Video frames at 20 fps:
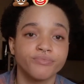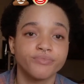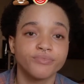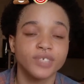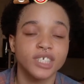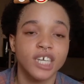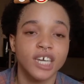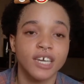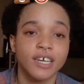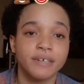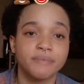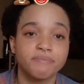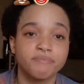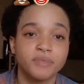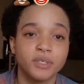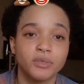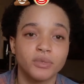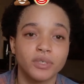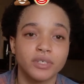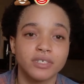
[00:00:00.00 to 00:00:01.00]
Yeah,
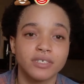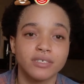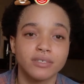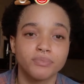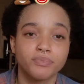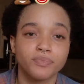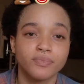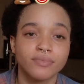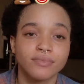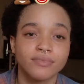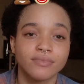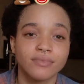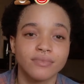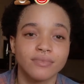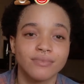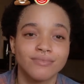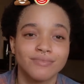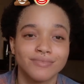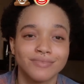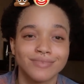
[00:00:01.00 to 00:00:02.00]
it was.
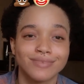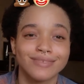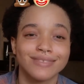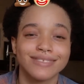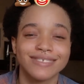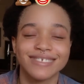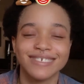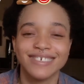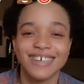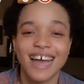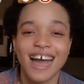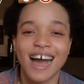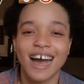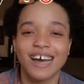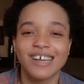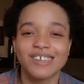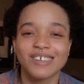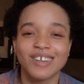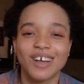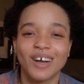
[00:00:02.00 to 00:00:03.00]
I
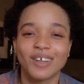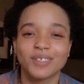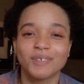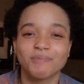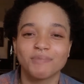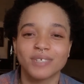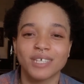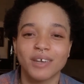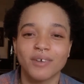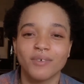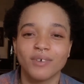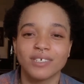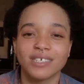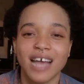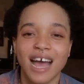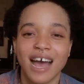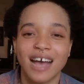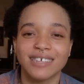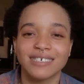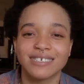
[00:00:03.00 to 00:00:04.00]
don't know how to put it. It was
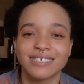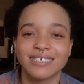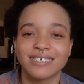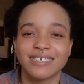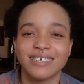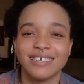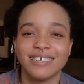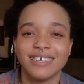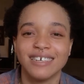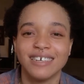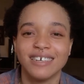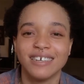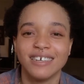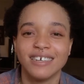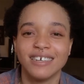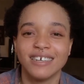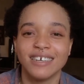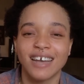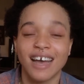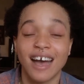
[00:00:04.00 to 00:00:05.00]
ass.
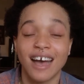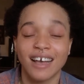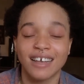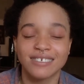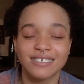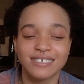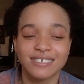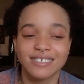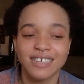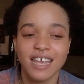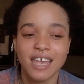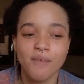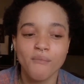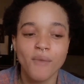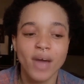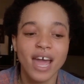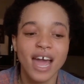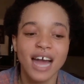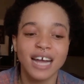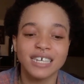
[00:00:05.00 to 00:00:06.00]
It
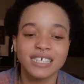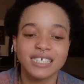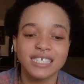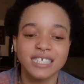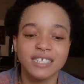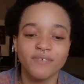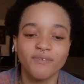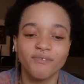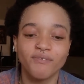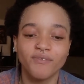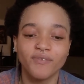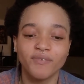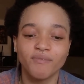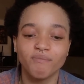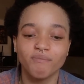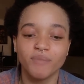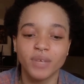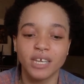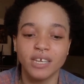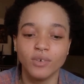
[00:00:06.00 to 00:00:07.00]
might actually
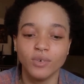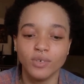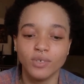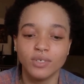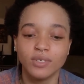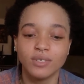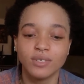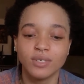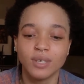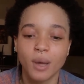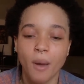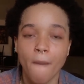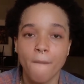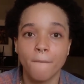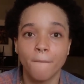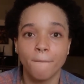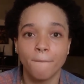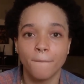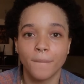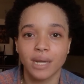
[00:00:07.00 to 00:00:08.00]
be good,
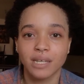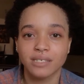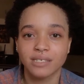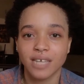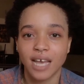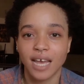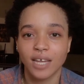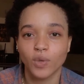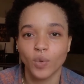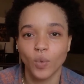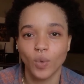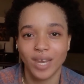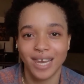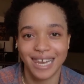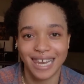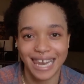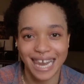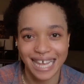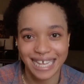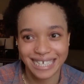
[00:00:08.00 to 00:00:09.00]
but I
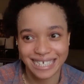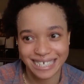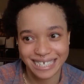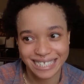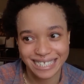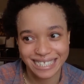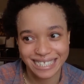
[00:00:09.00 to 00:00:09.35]
don't like it.